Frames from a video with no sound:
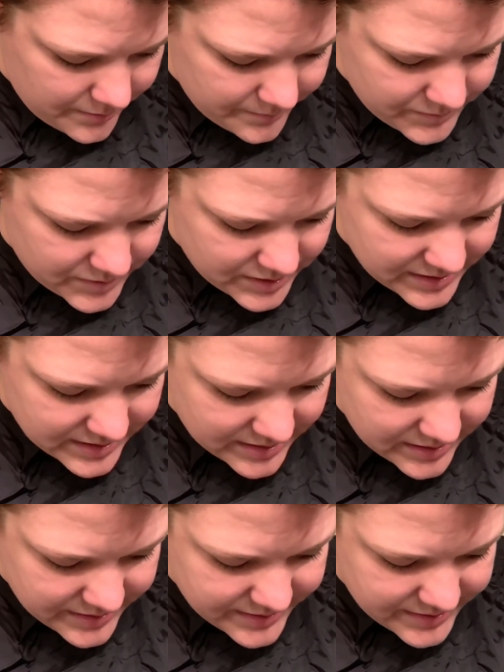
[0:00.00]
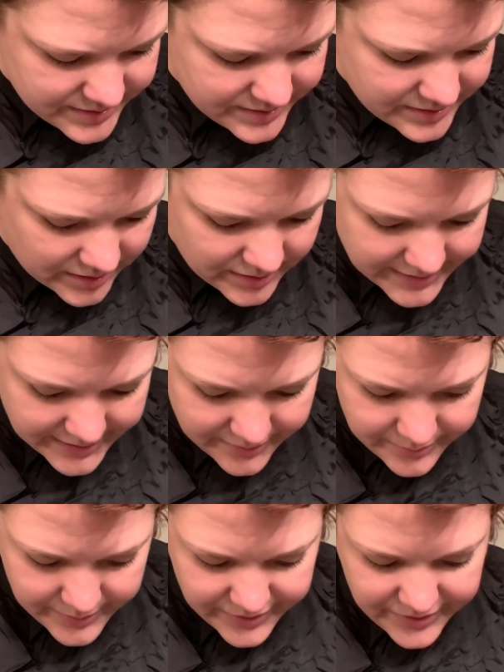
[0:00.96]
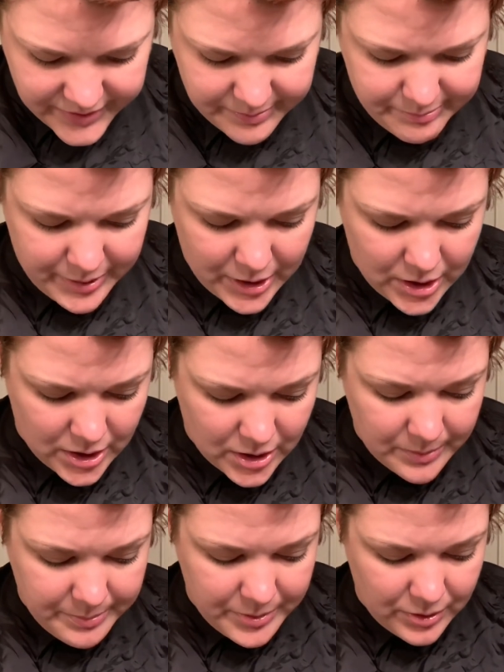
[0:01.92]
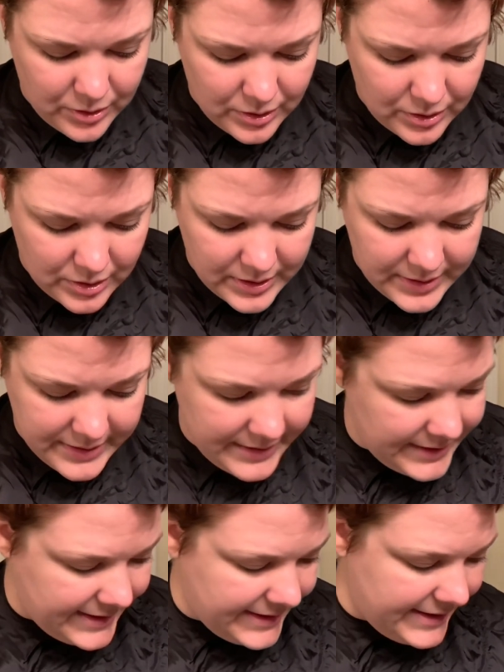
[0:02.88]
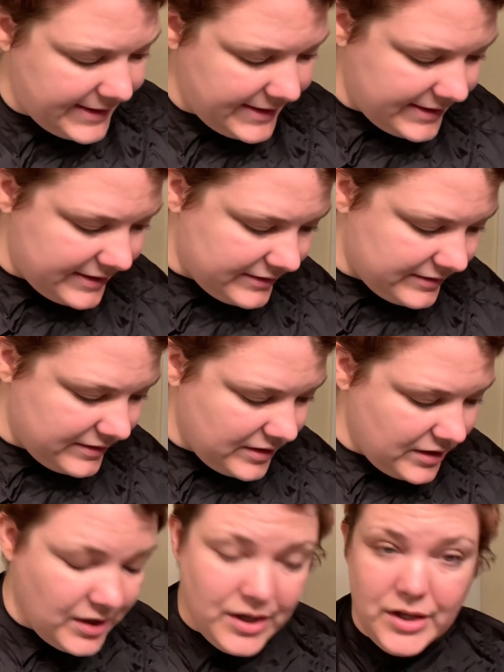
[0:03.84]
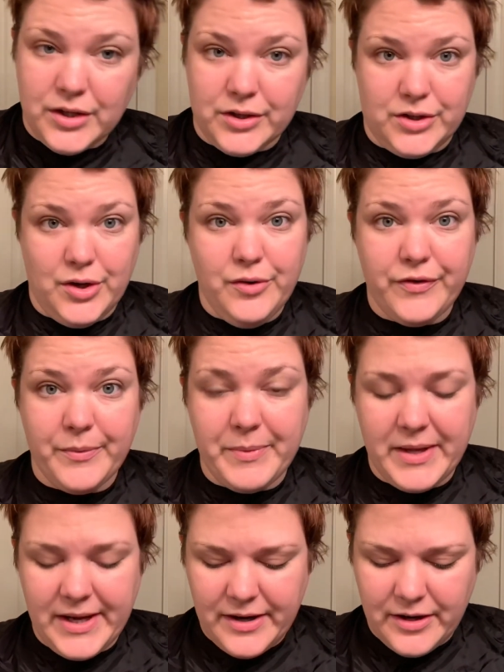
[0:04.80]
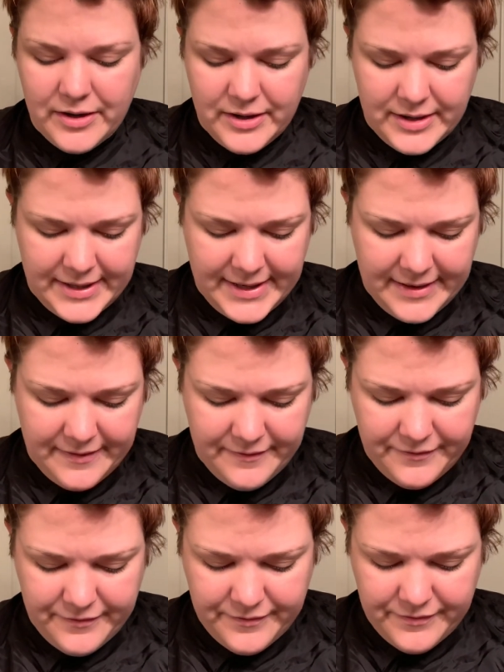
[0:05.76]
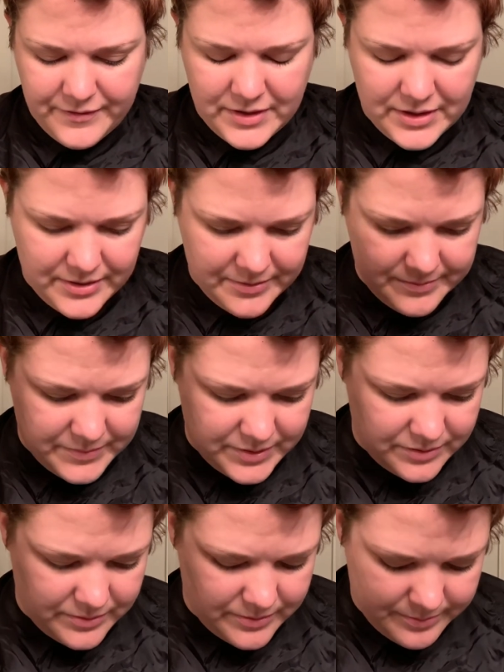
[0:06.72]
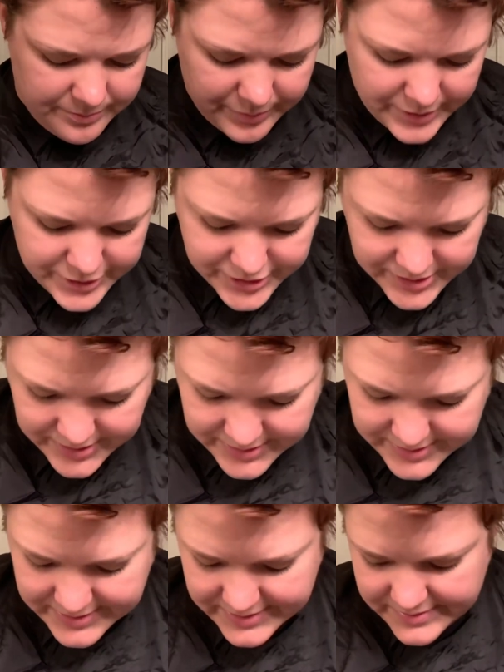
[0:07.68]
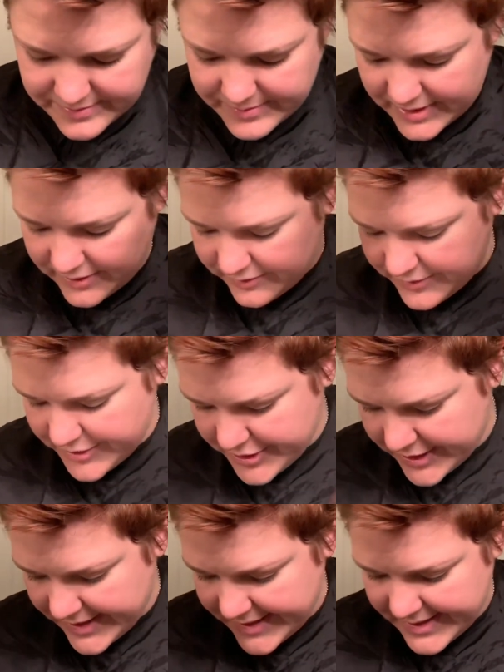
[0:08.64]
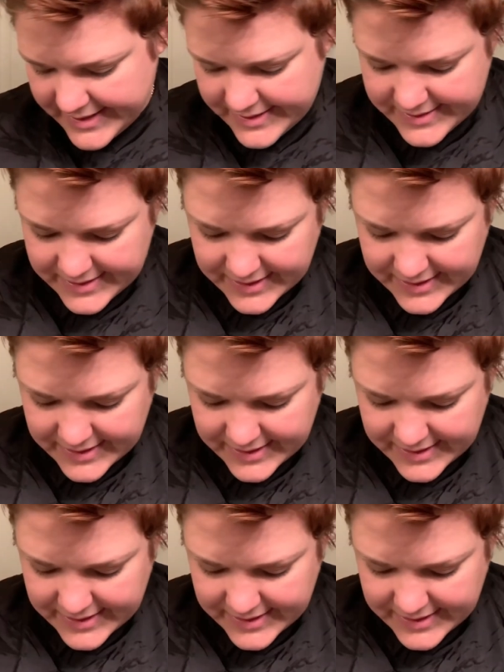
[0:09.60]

just gonna start out with the purple and go from there. I have little brushes, my little trays,